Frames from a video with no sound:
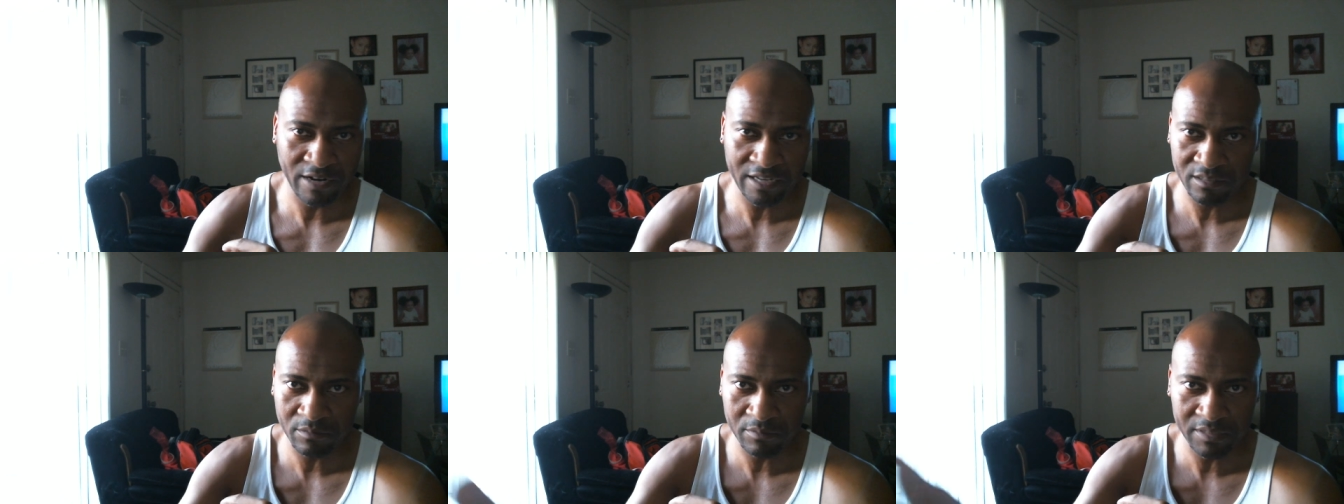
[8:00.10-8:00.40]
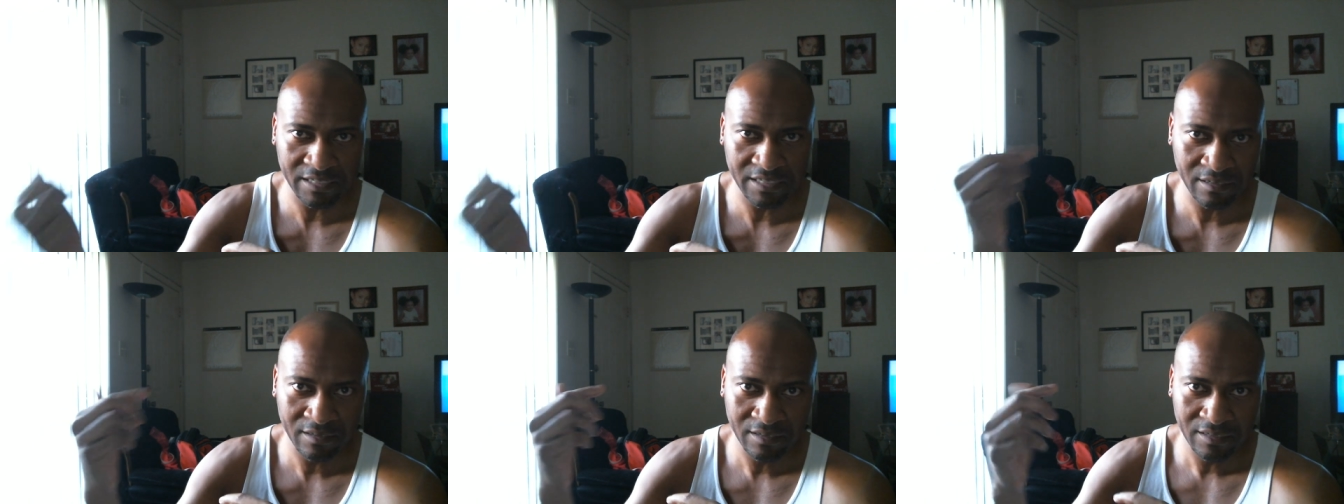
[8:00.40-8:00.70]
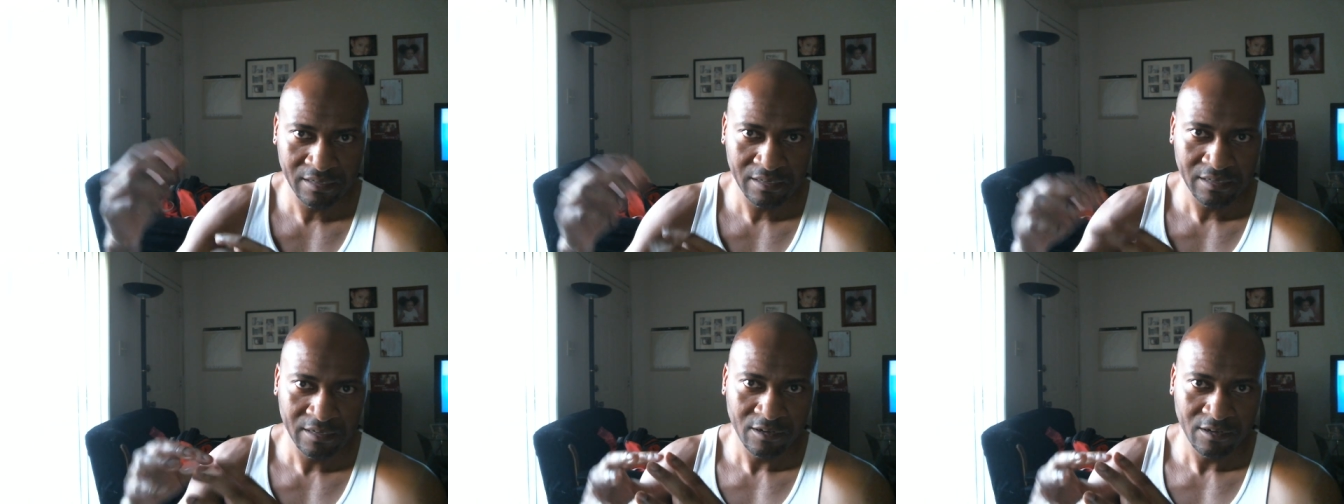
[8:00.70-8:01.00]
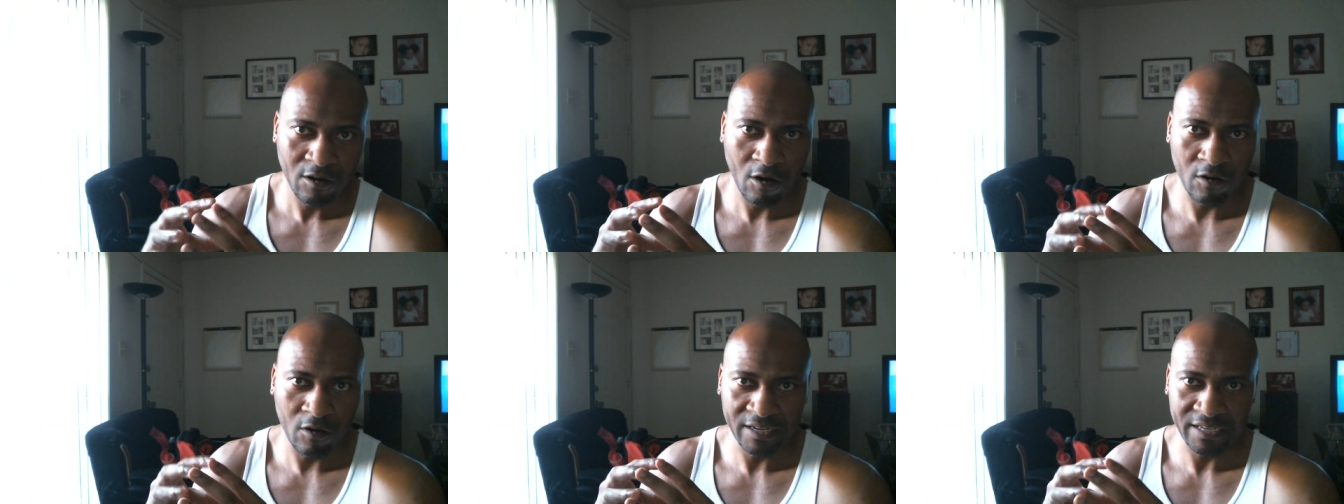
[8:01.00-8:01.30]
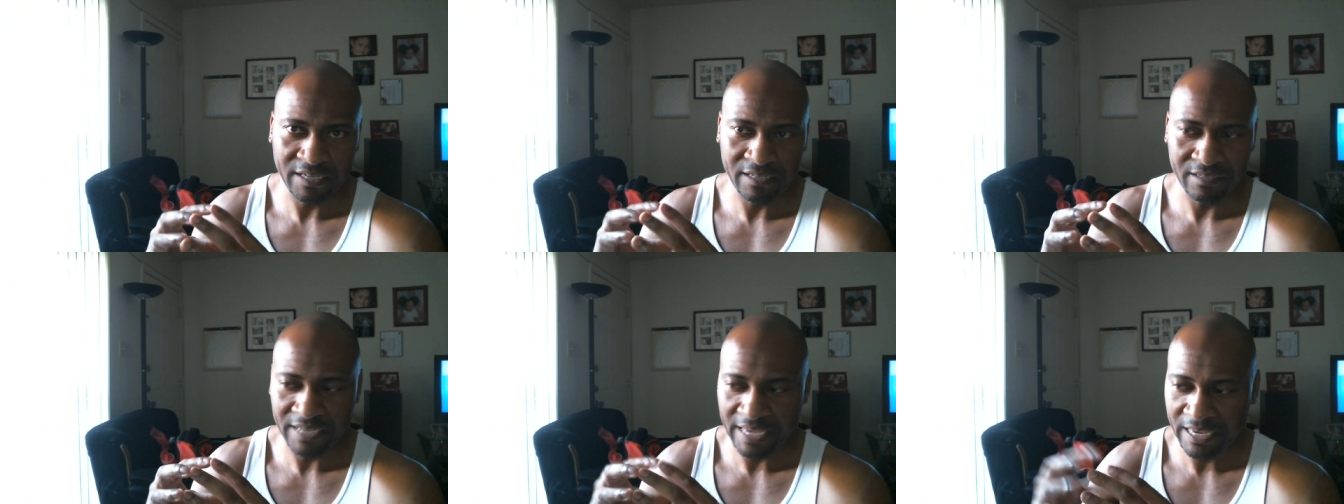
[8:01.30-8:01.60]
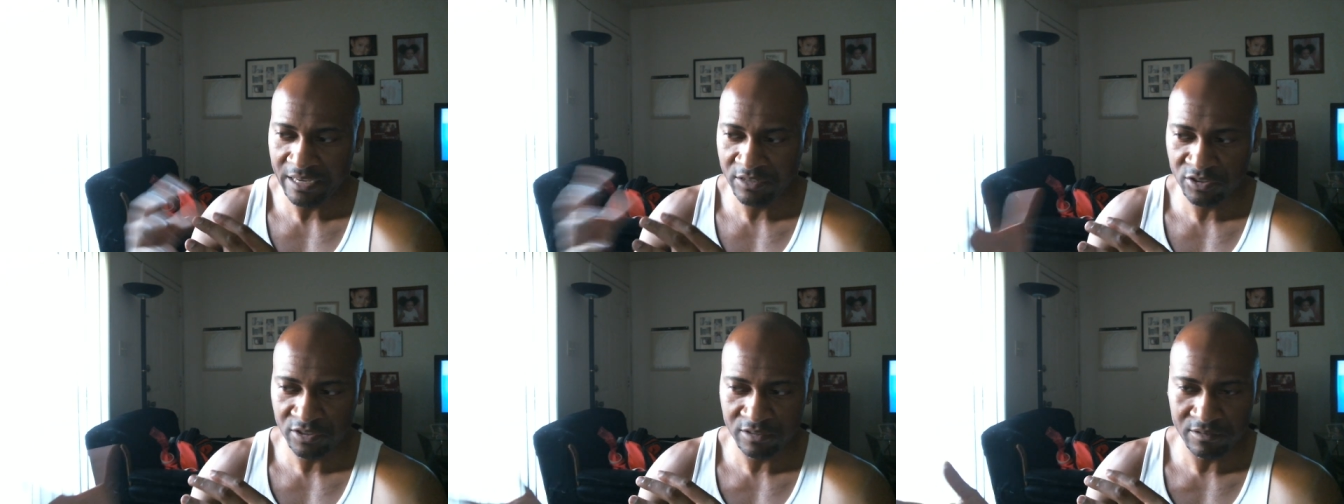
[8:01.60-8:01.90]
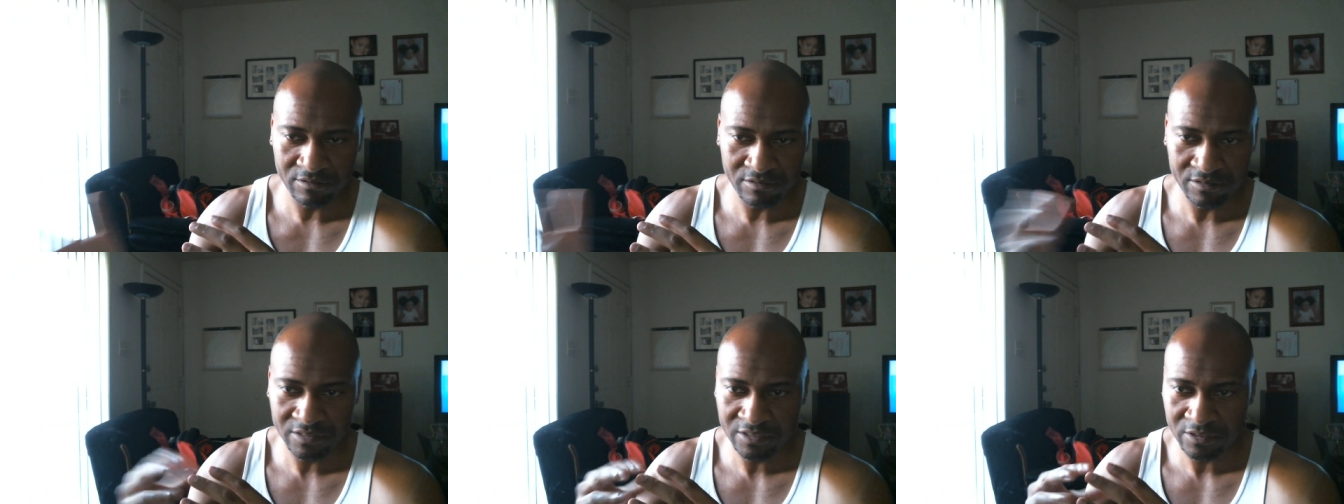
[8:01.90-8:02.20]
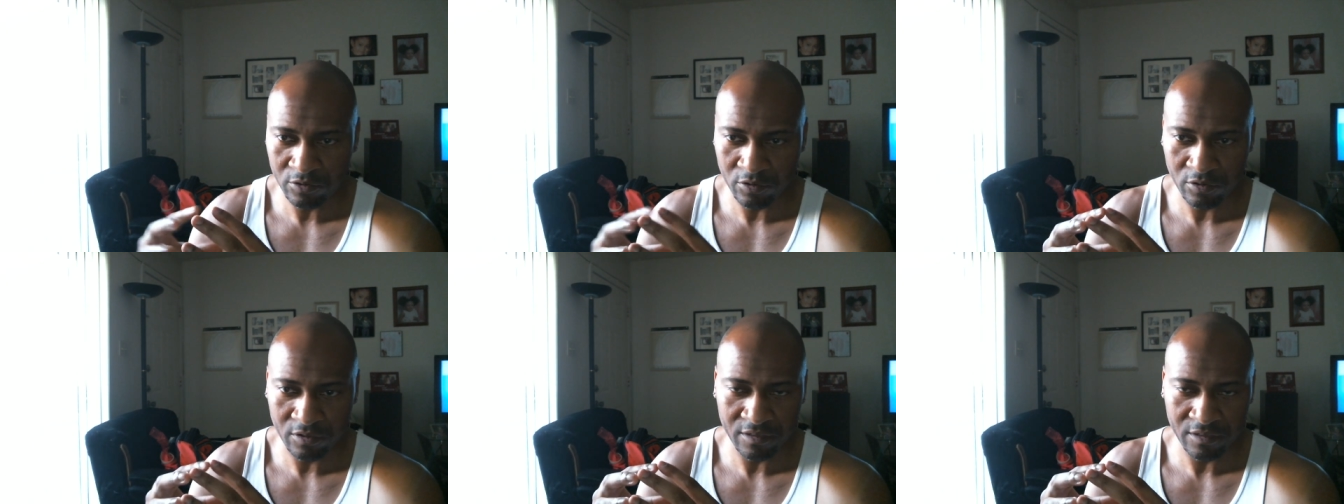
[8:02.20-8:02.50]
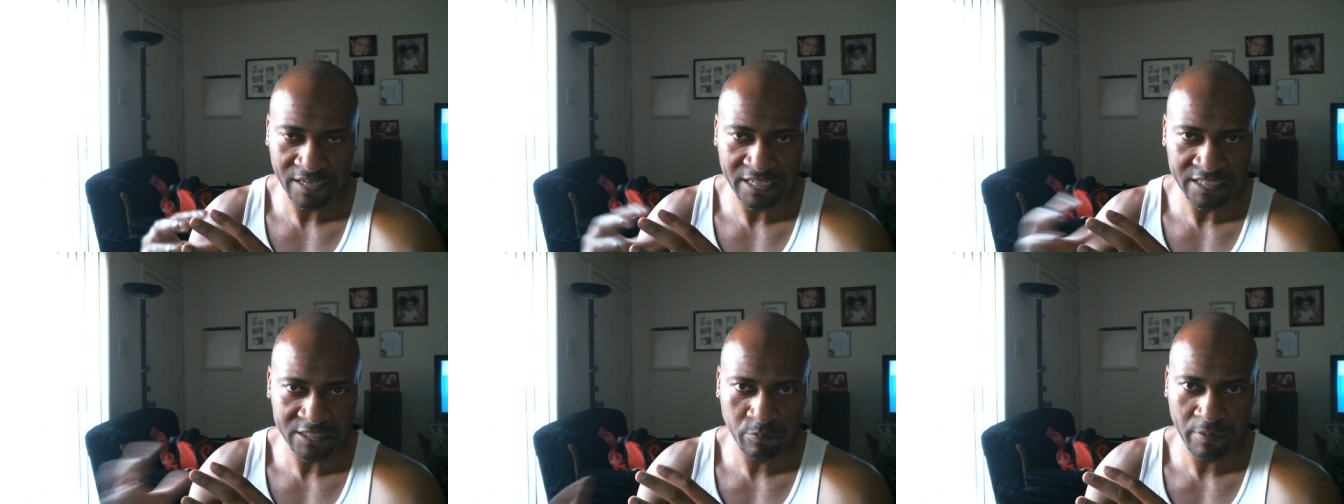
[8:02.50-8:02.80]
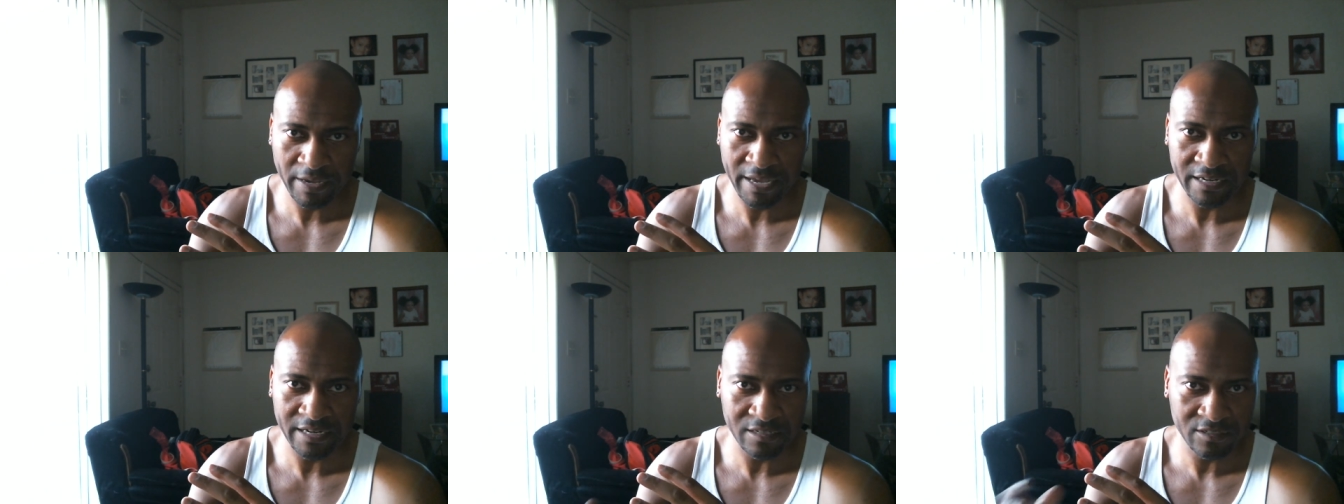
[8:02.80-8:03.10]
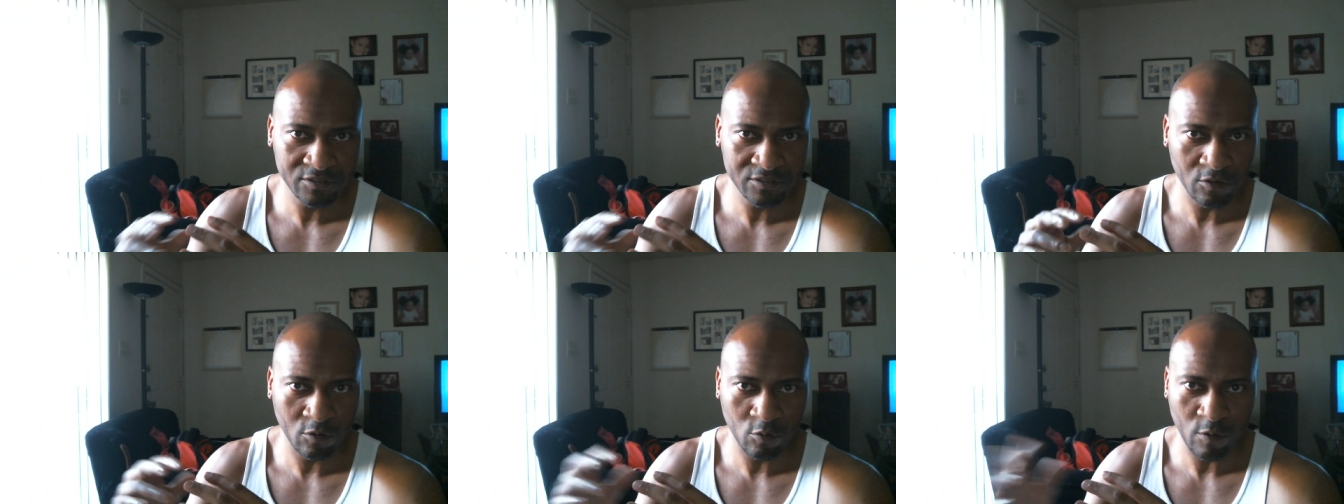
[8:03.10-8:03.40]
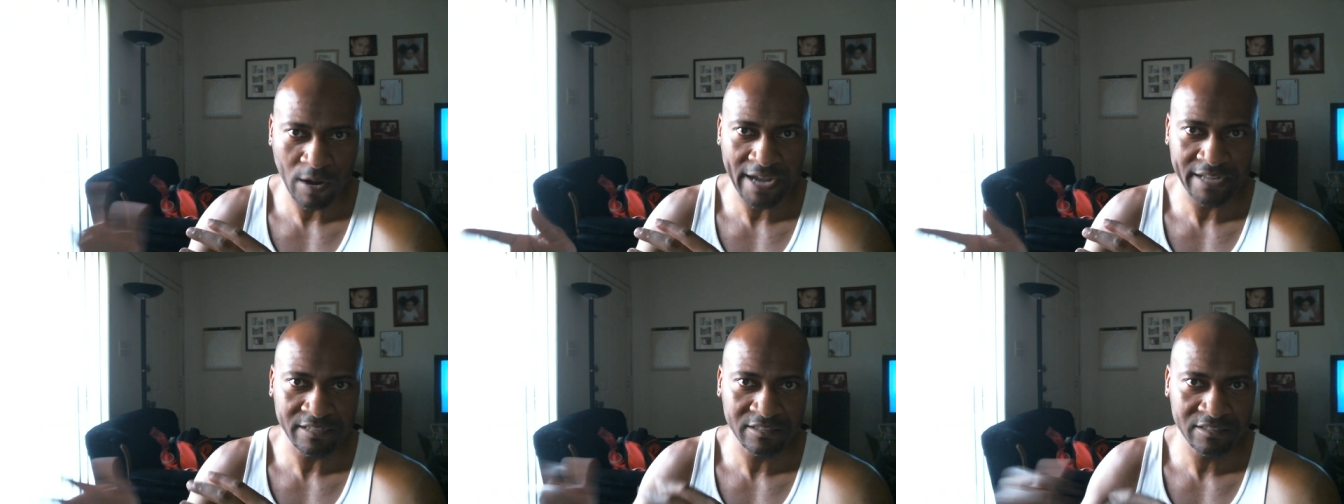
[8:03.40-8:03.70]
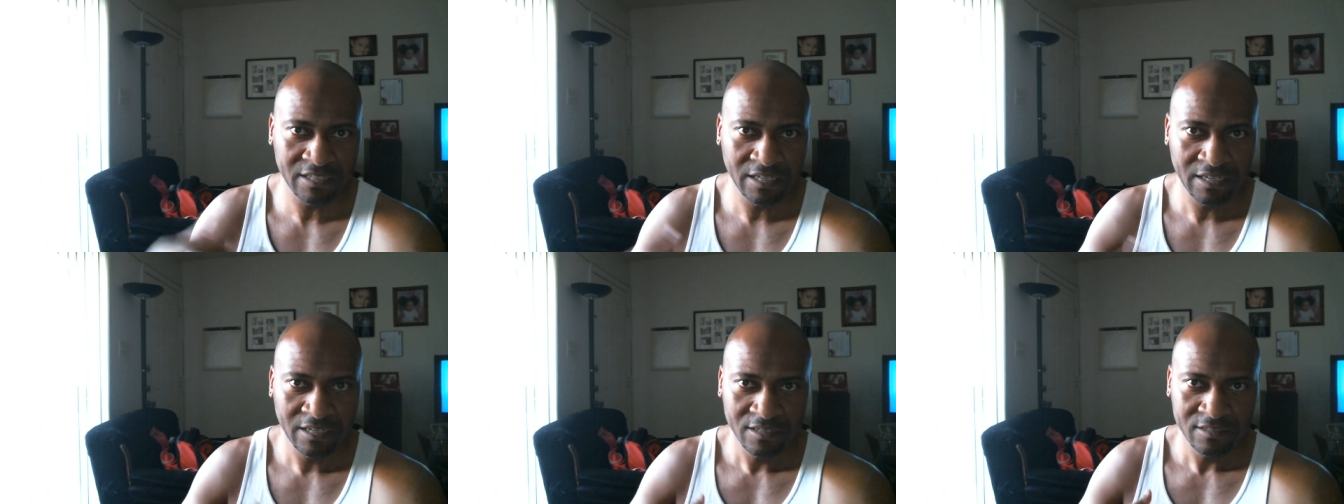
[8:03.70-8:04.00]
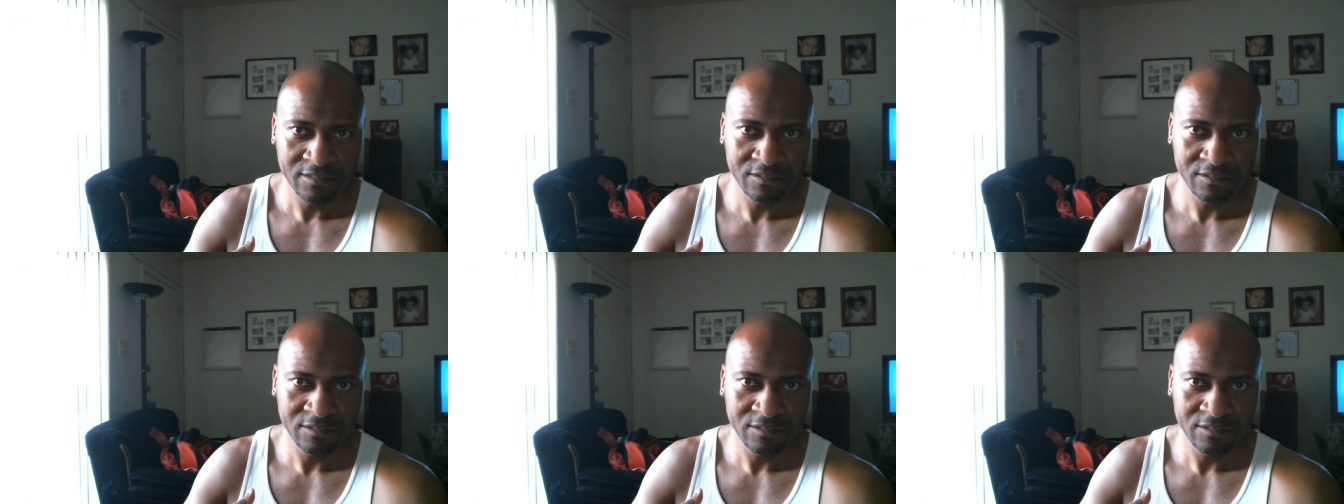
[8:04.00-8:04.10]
randomly calling Asians or Hispanics or whites